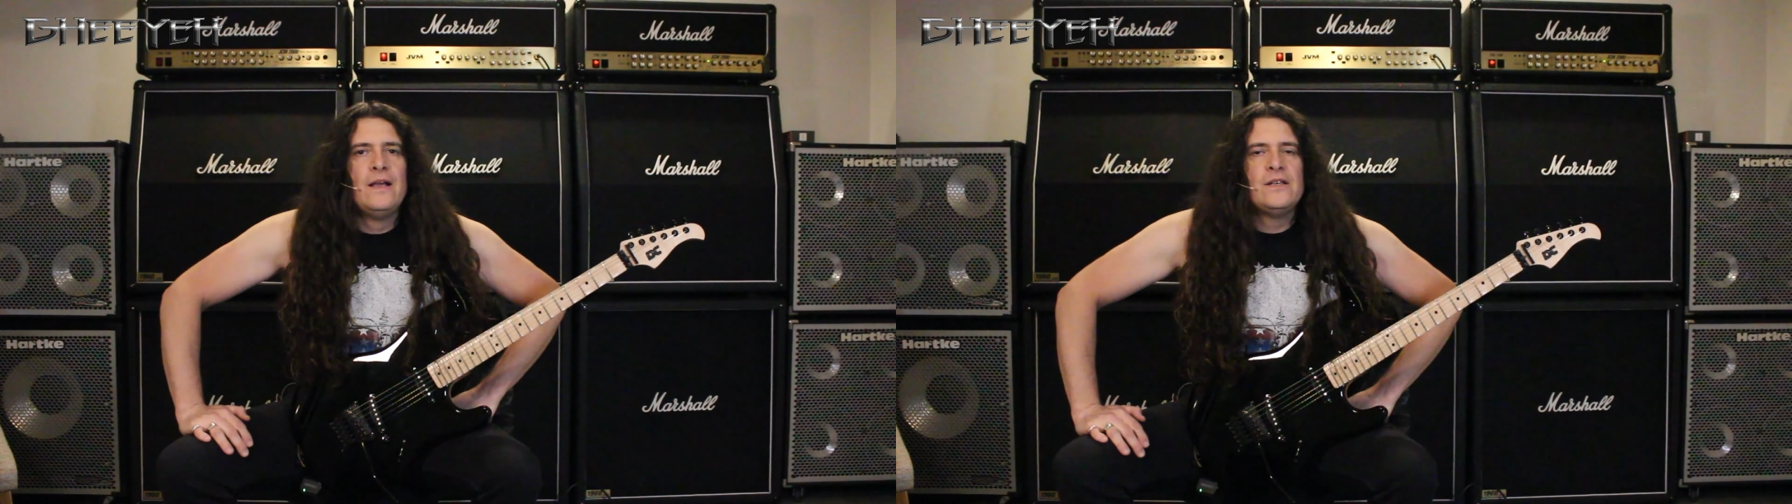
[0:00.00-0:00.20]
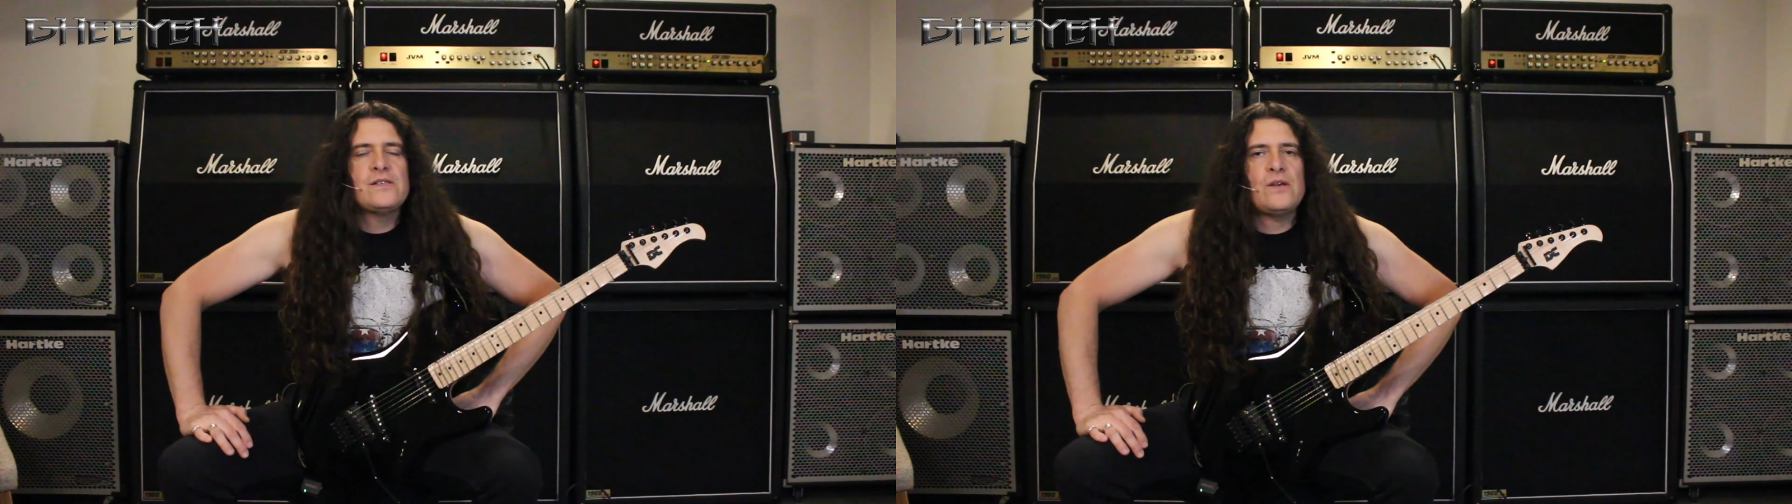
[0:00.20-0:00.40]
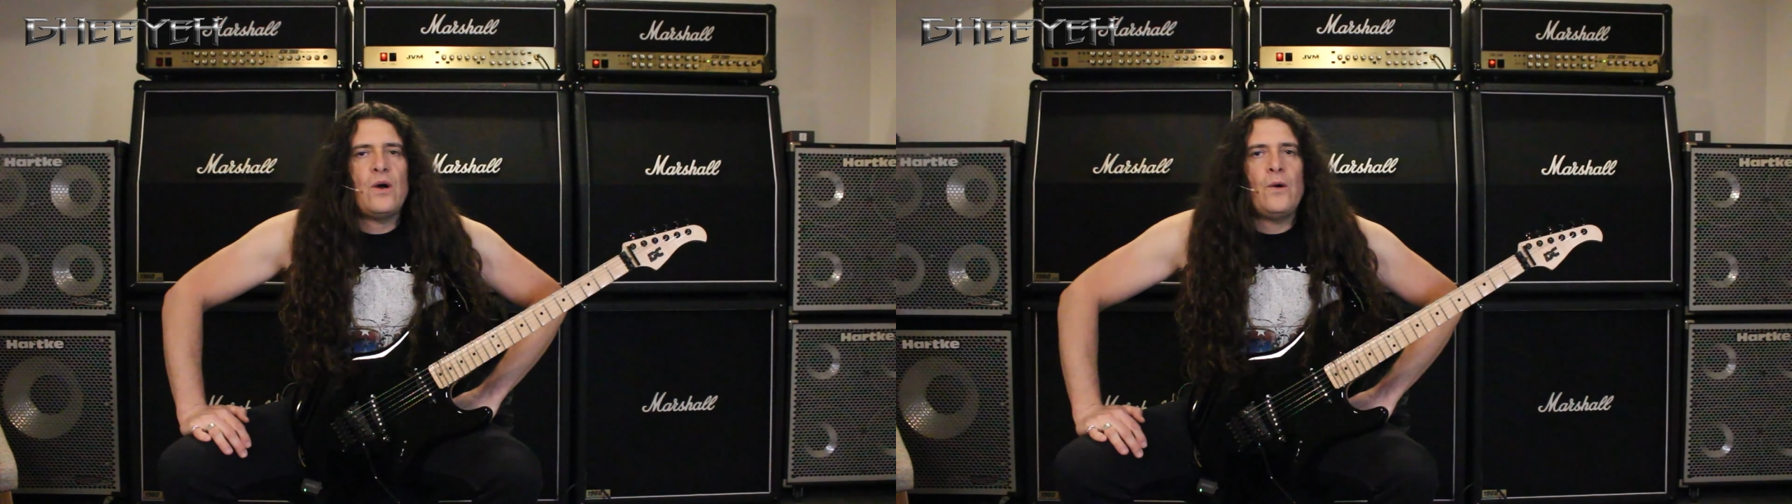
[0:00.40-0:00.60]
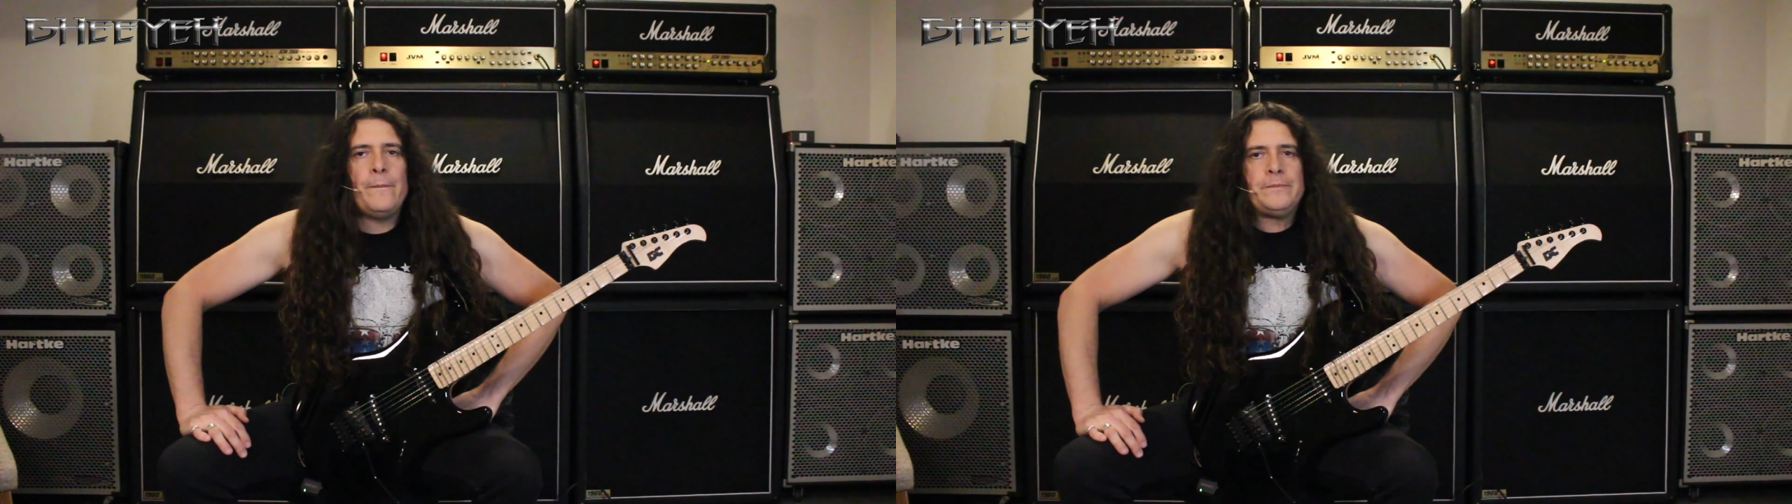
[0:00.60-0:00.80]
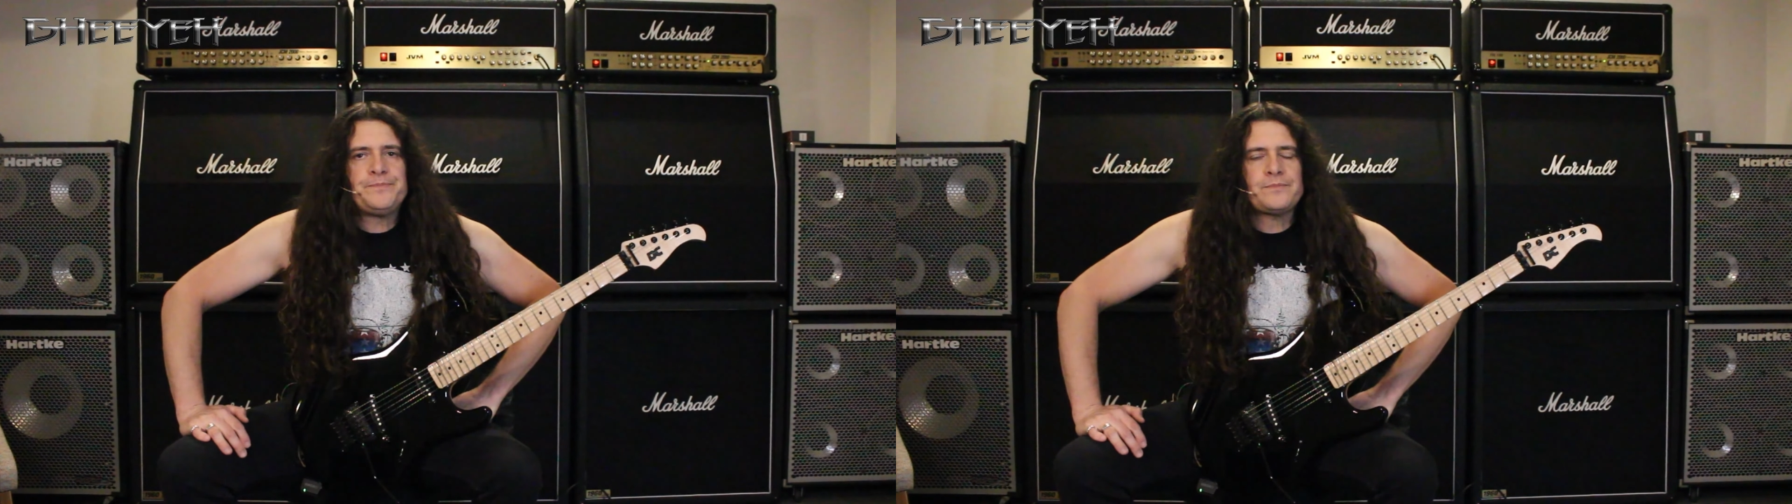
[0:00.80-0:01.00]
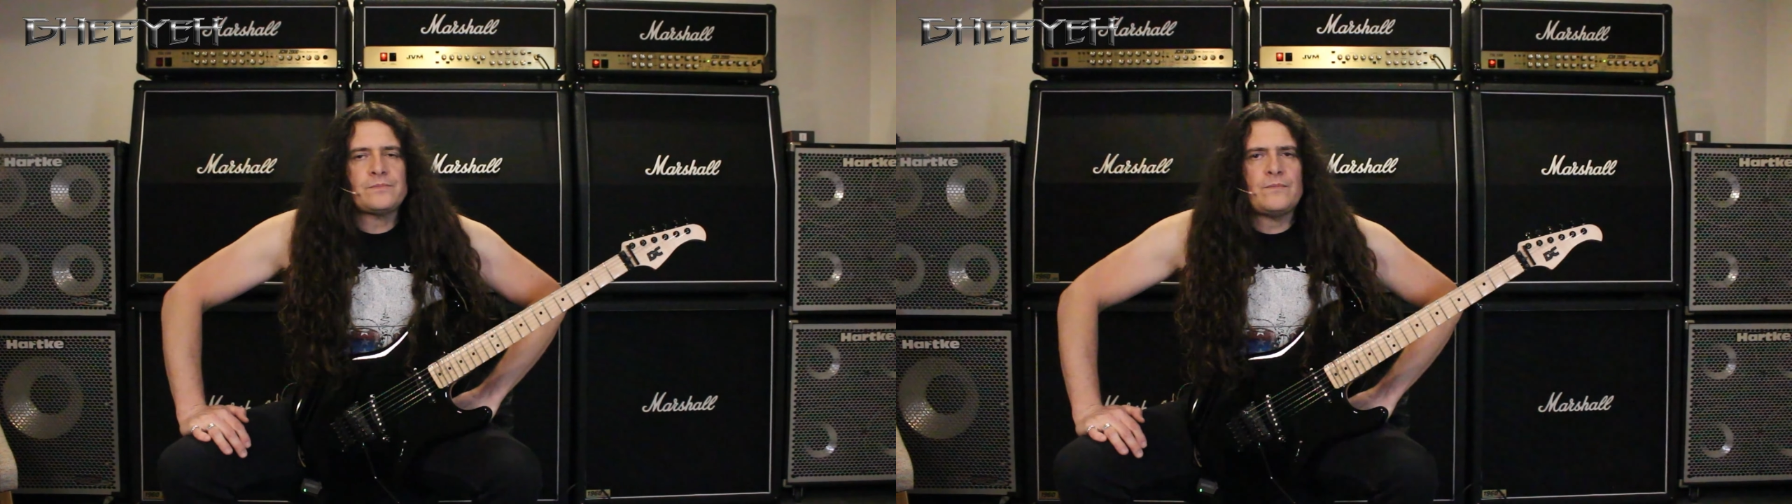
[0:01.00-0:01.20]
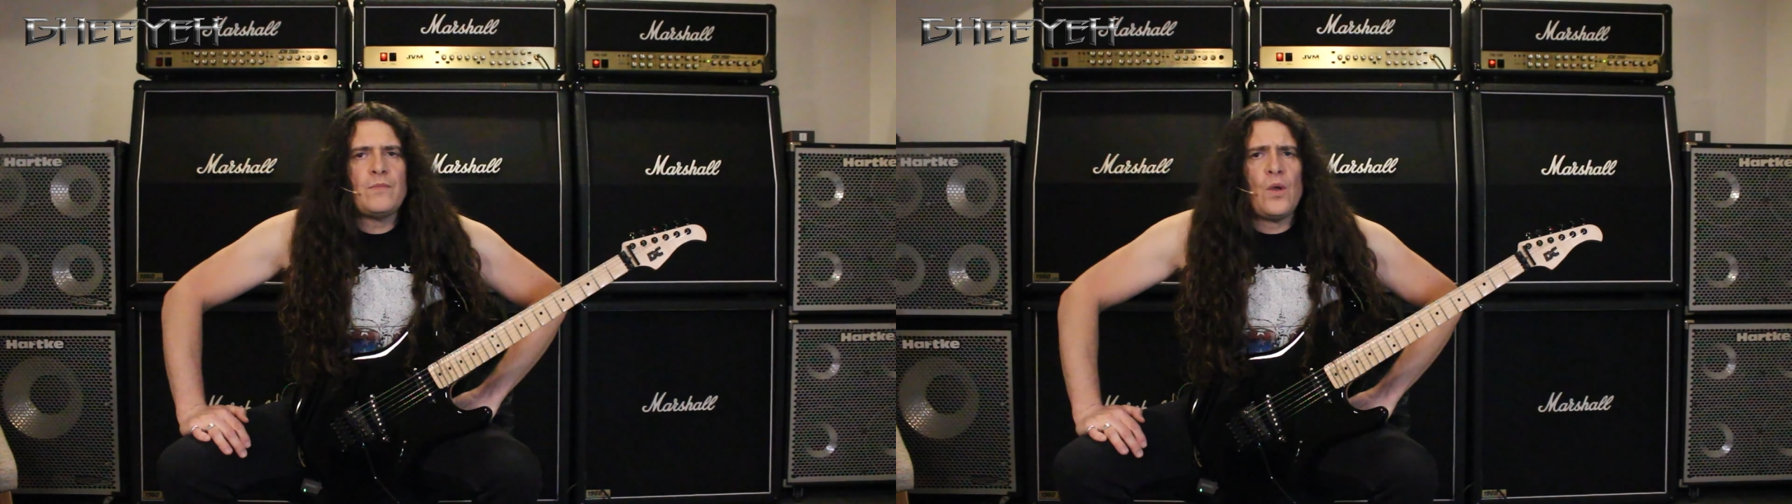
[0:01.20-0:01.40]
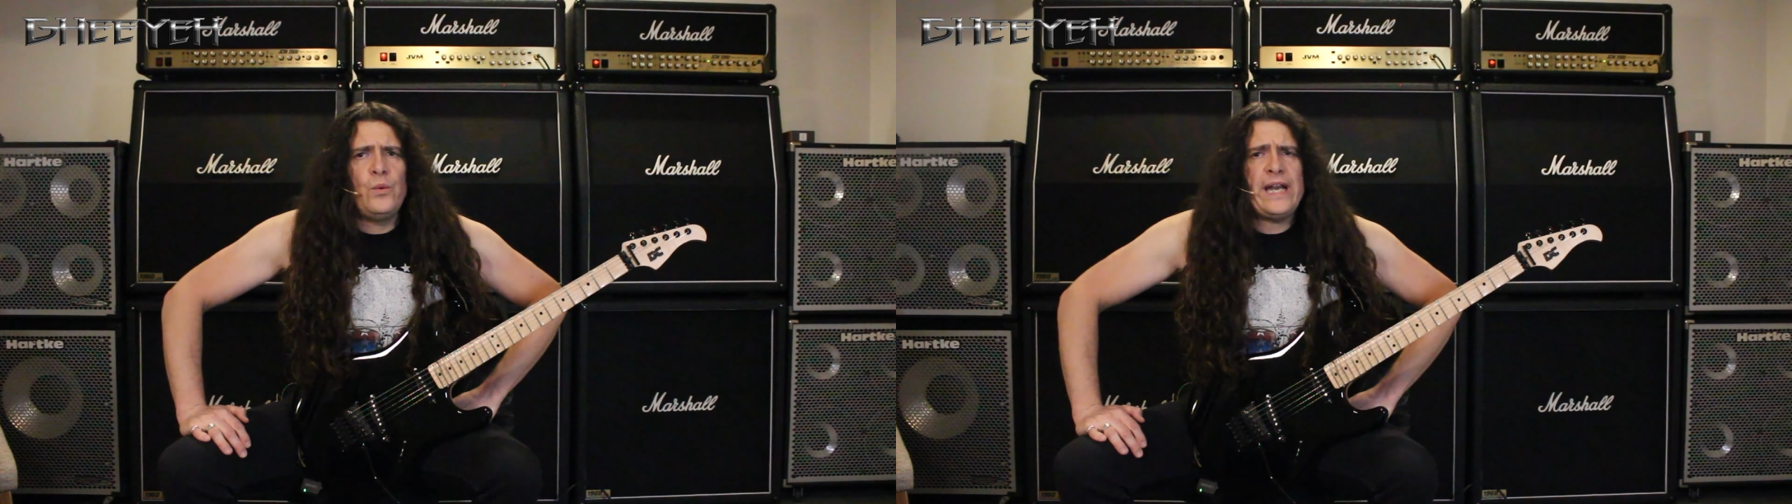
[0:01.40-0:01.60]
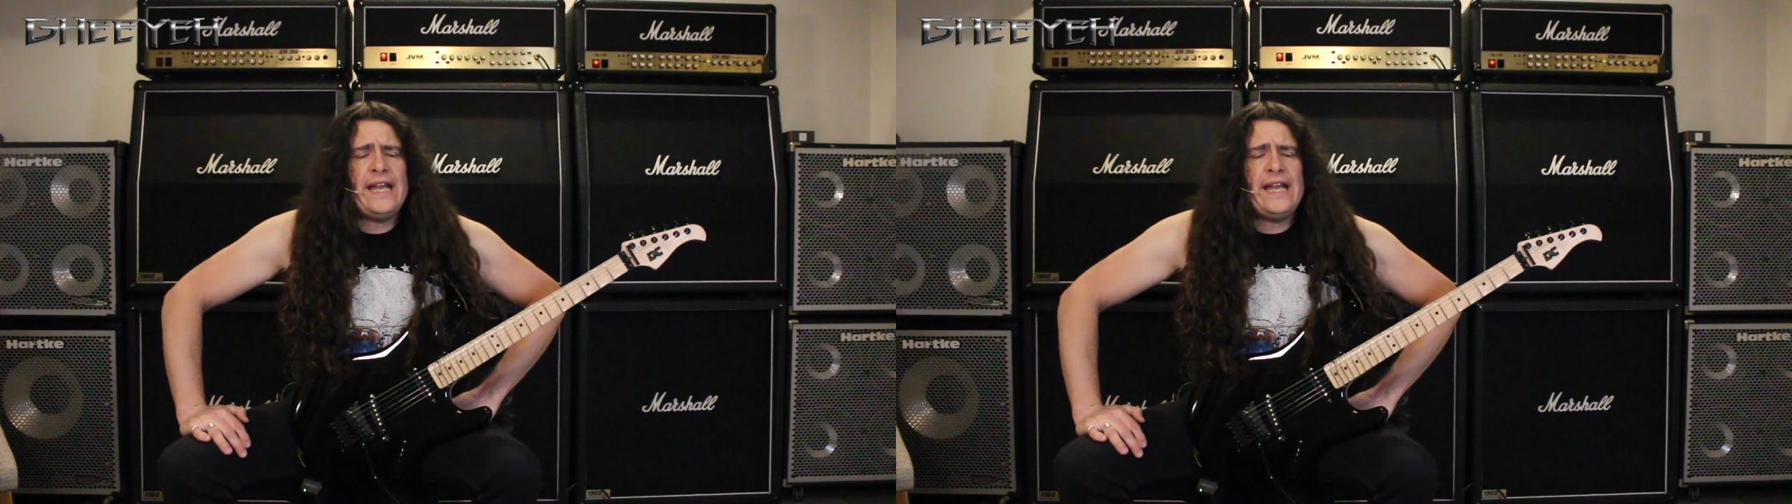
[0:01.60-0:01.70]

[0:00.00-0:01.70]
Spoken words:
So what